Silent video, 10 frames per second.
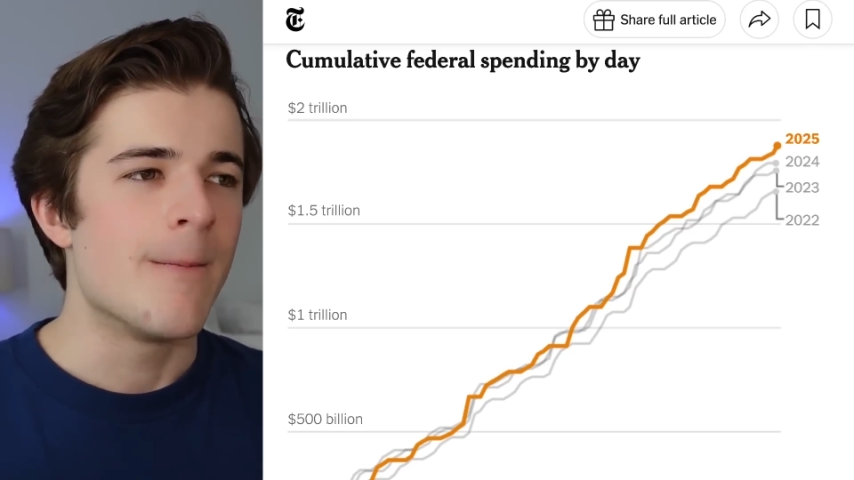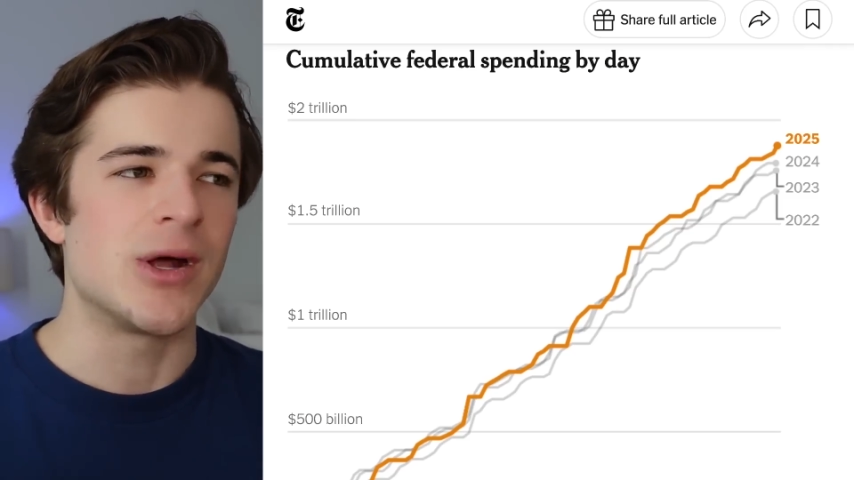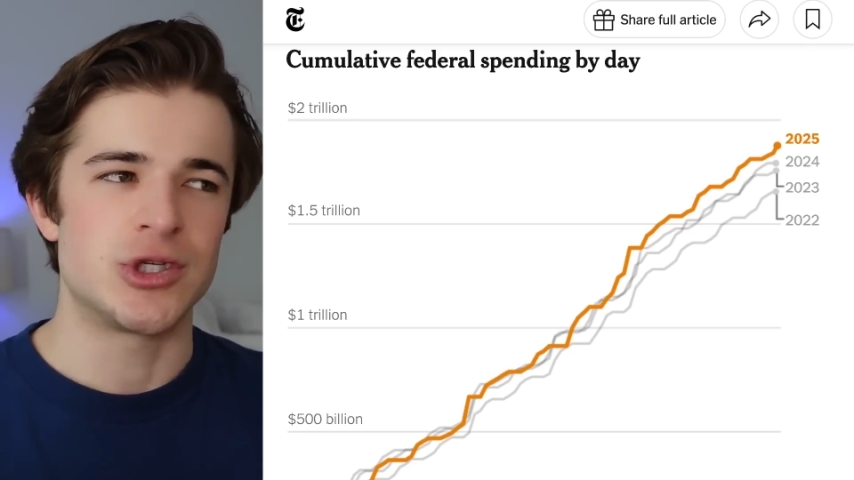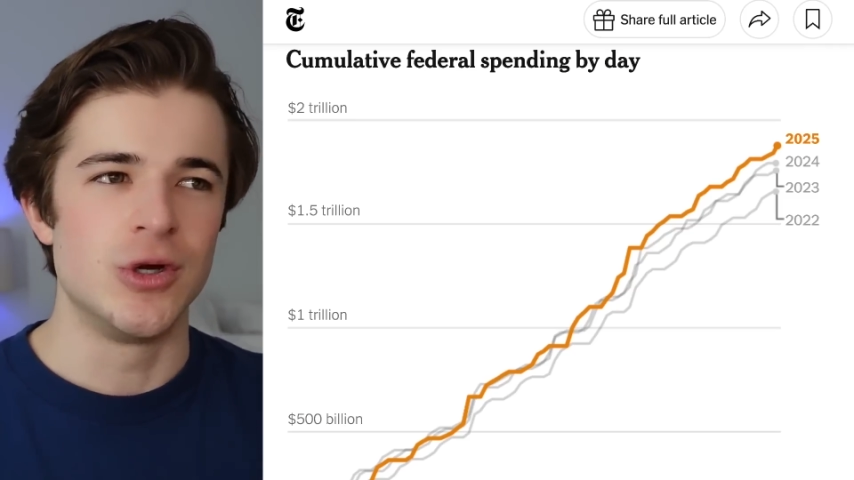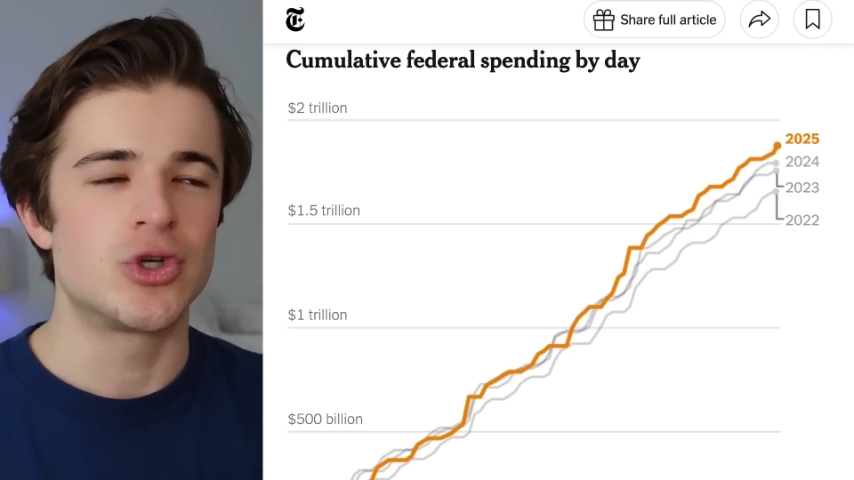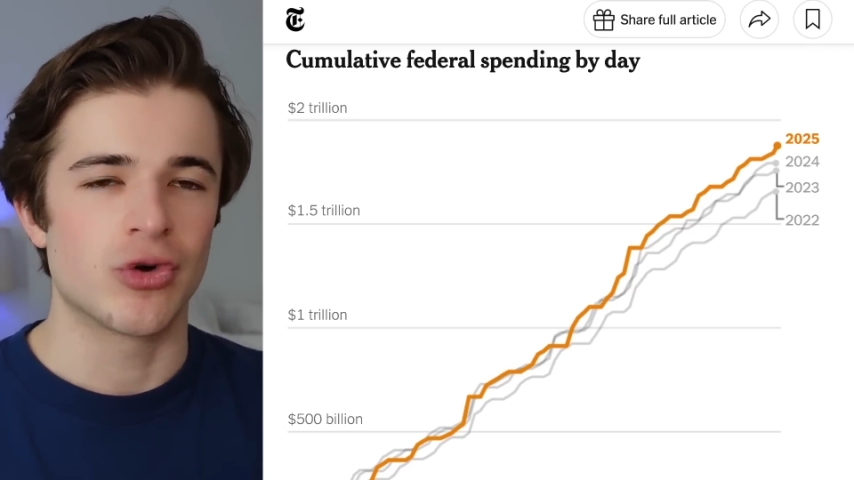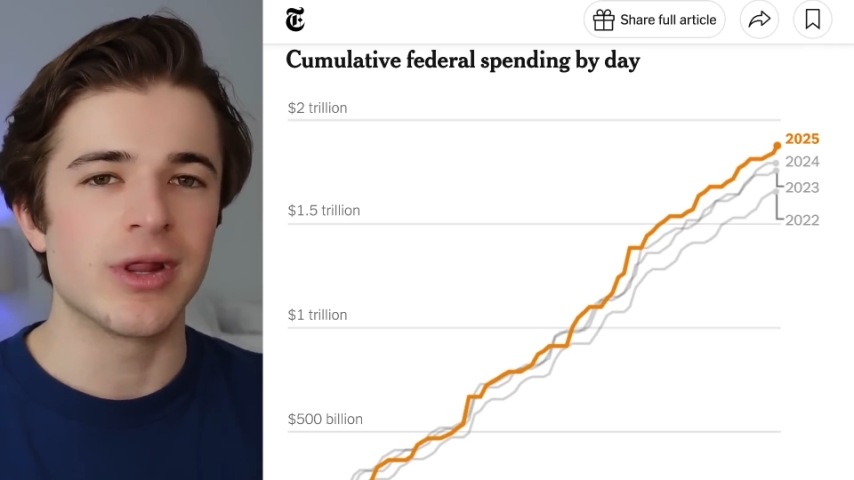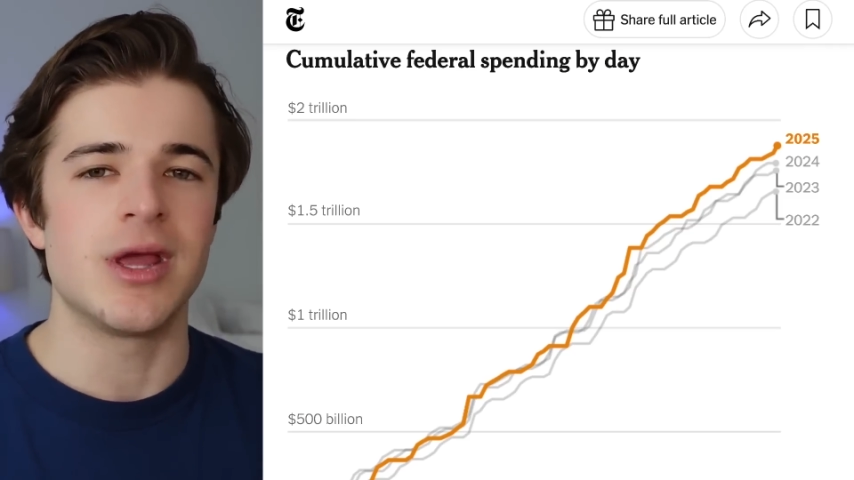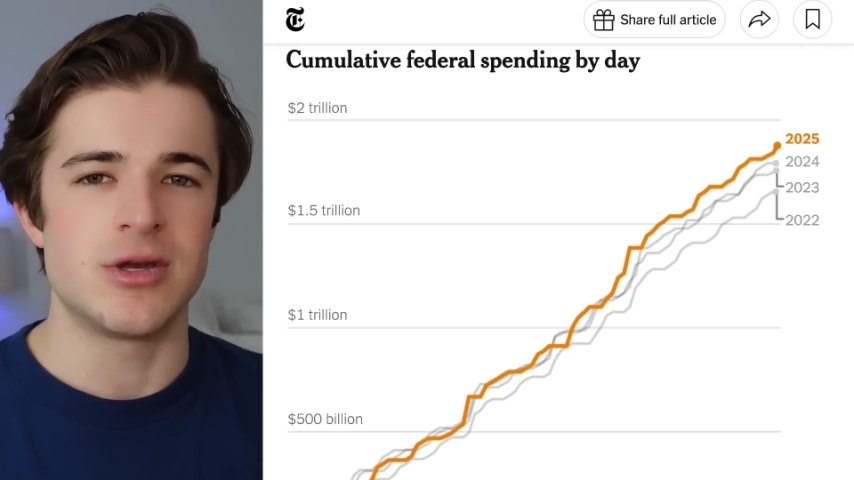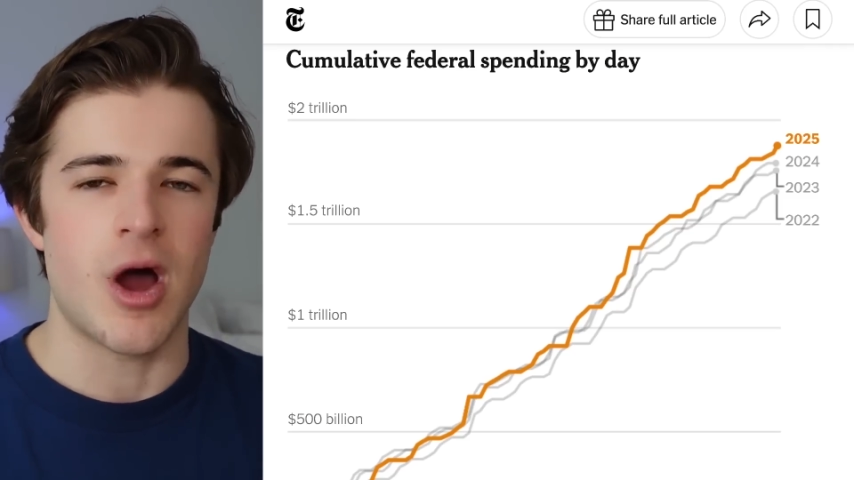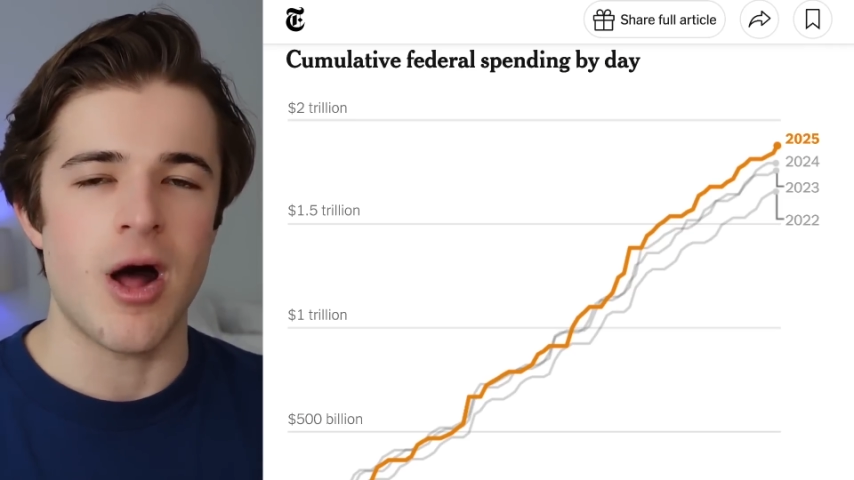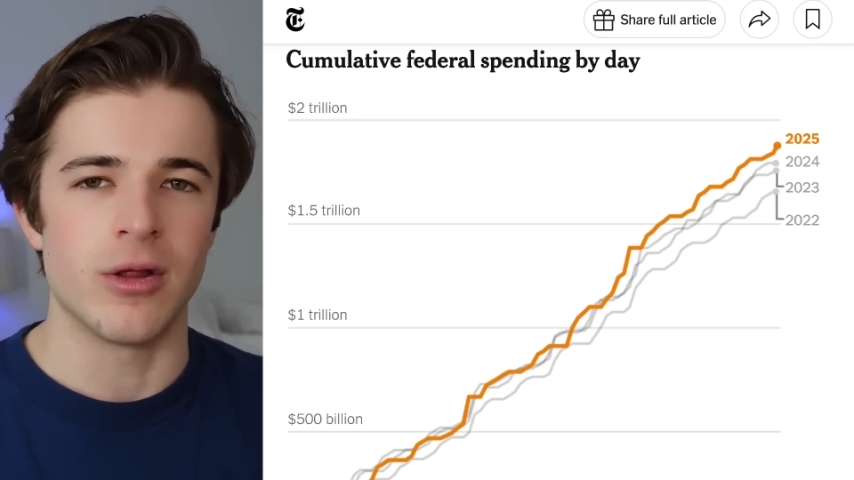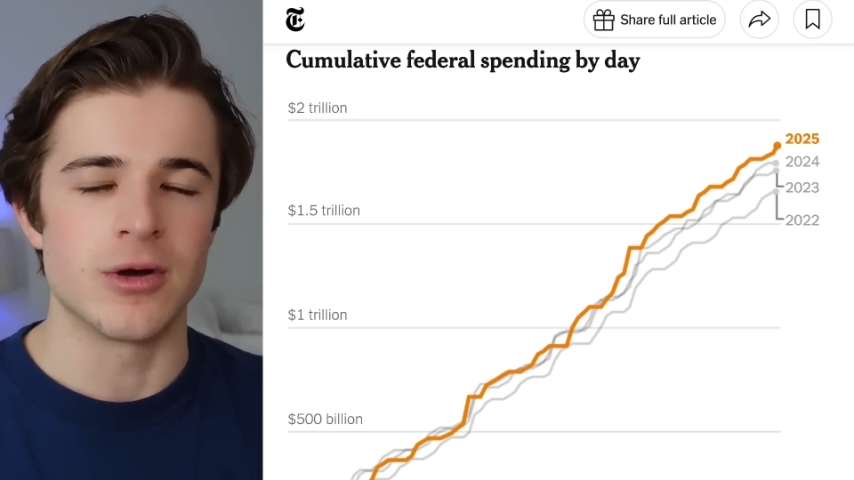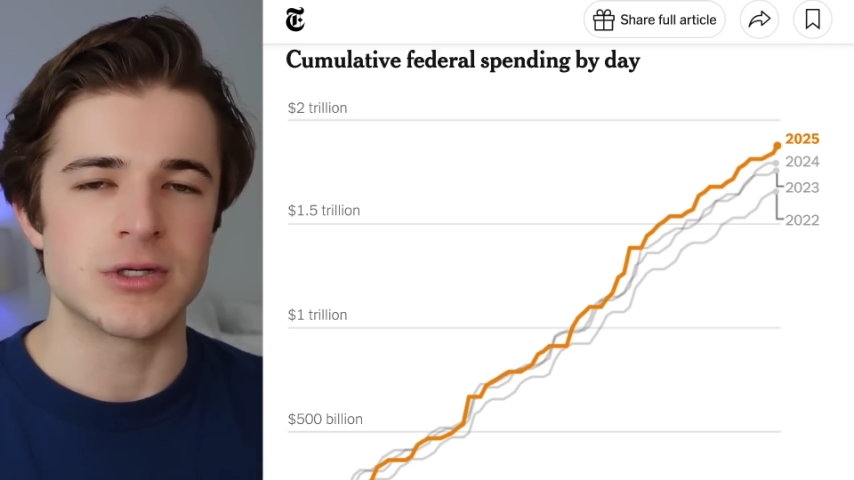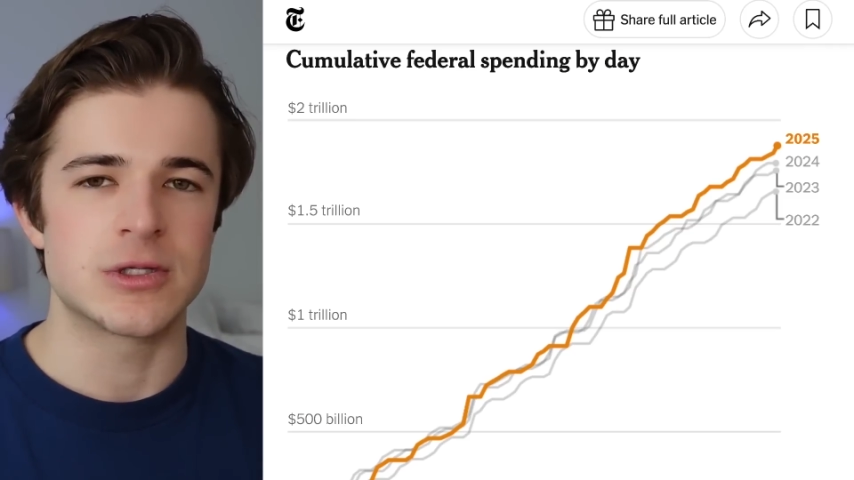but $2 trillion
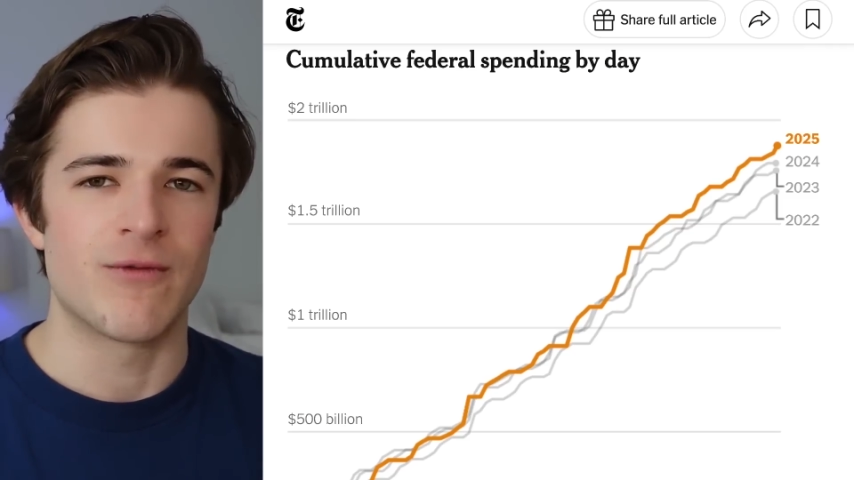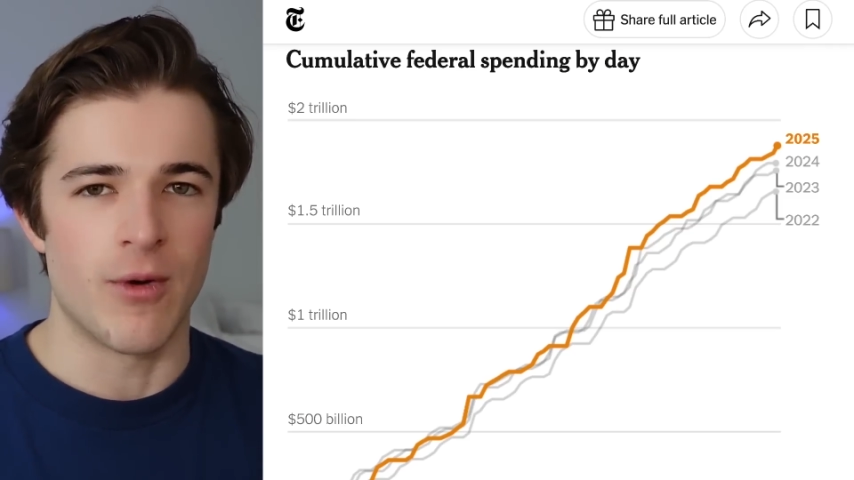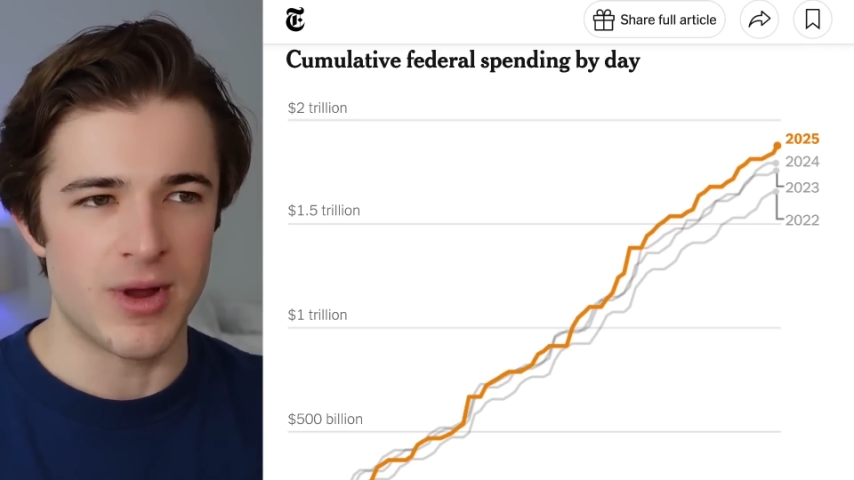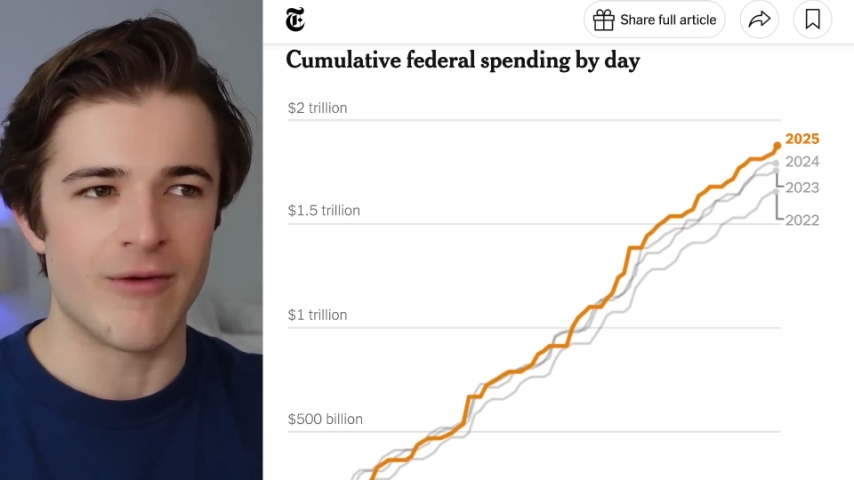from